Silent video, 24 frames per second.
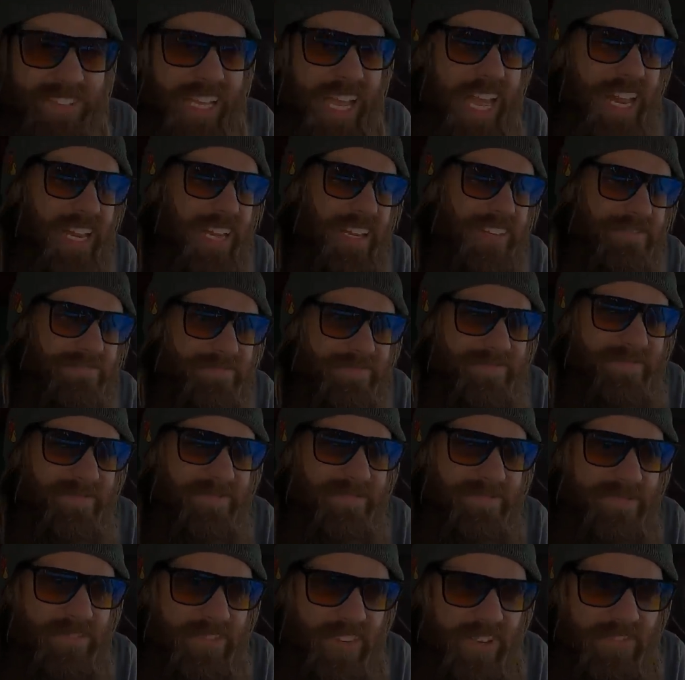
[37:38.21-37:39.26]
kind of
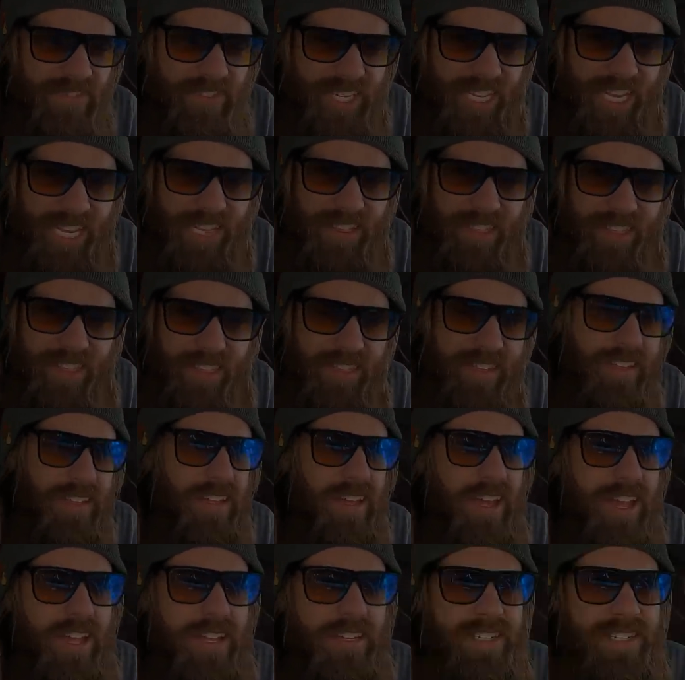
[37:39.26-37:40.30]
15th
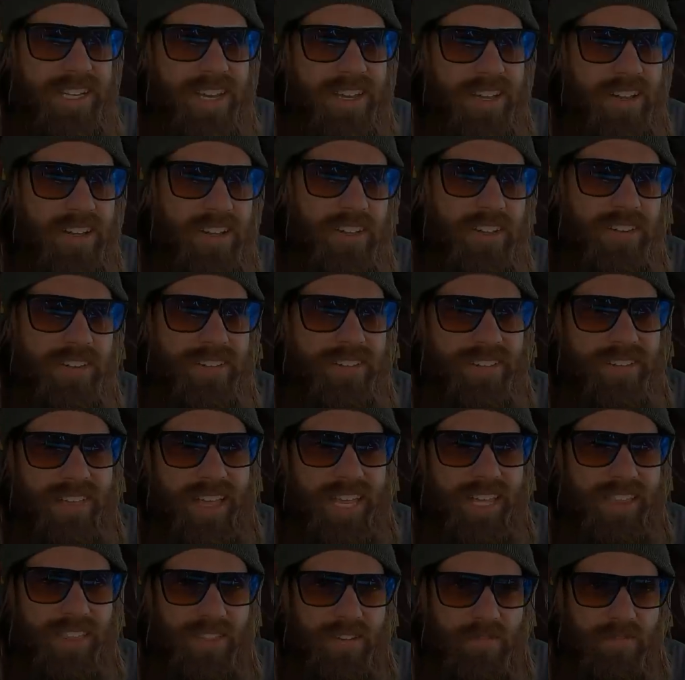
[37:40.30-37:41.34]
until
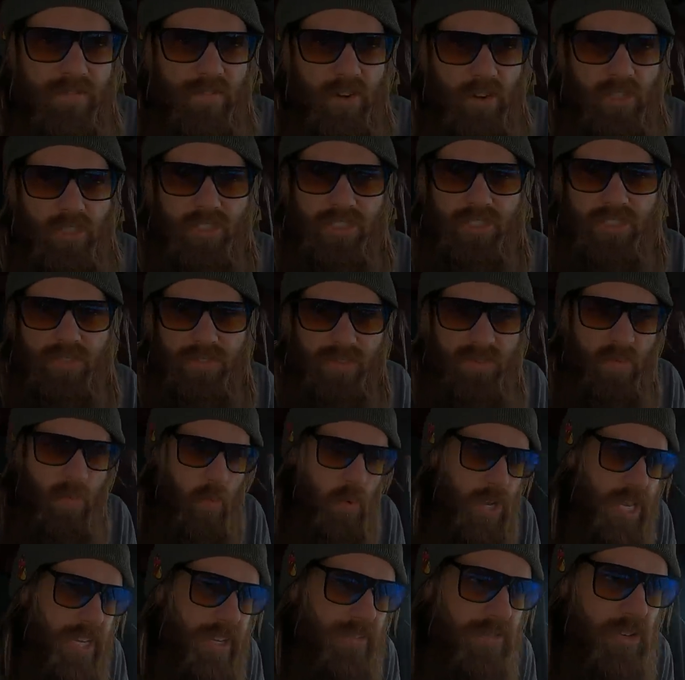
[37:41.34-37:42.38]
like the first
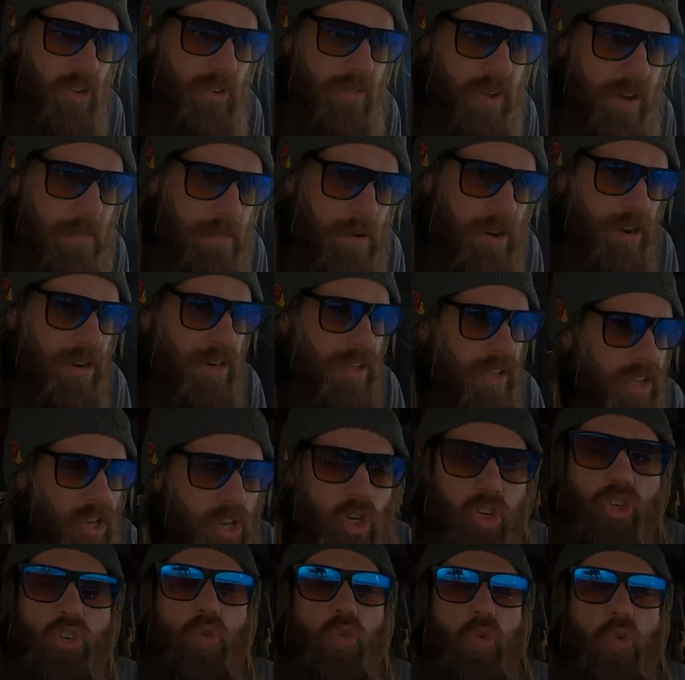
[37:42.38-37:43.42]
week of November,
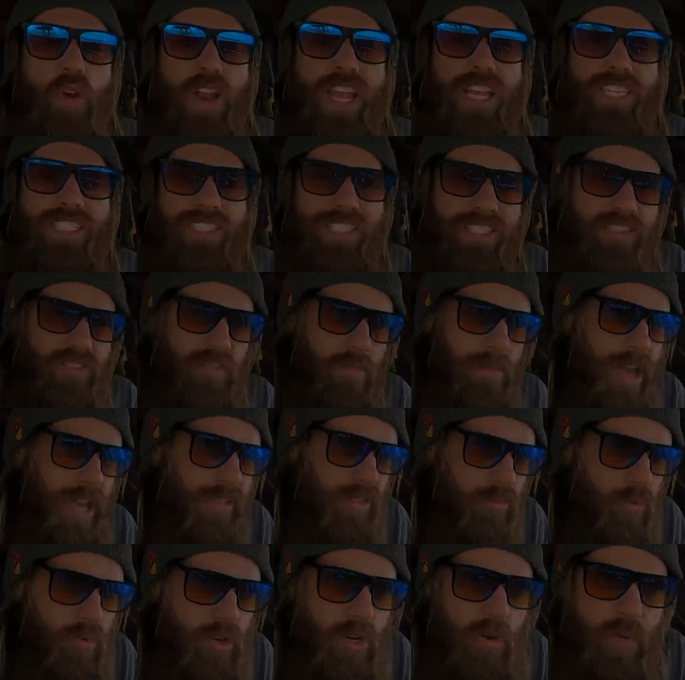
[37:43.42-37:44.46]
crazy. So
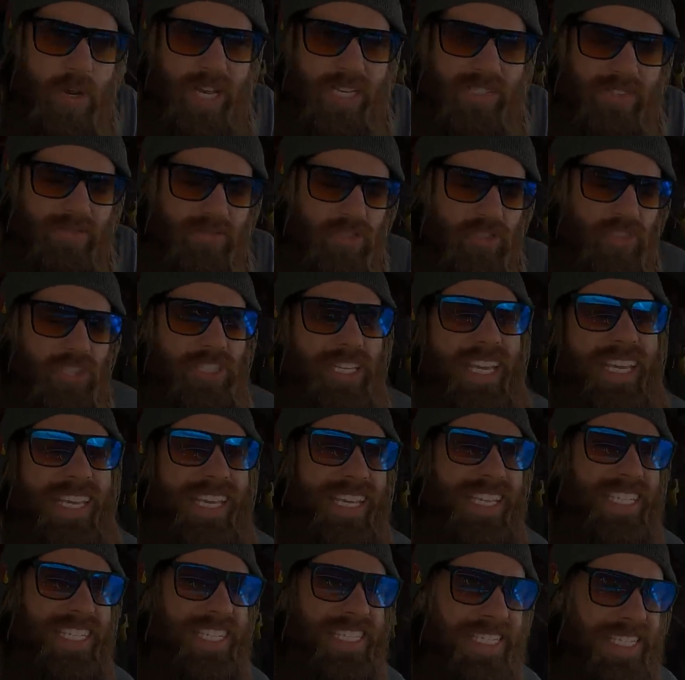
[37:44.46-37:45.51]
about three weeks of just like
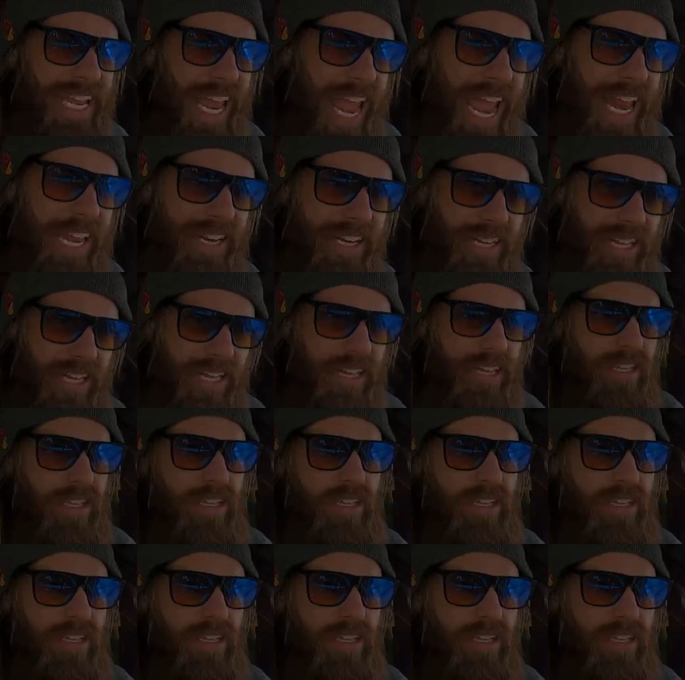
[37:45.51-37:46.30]
insanity.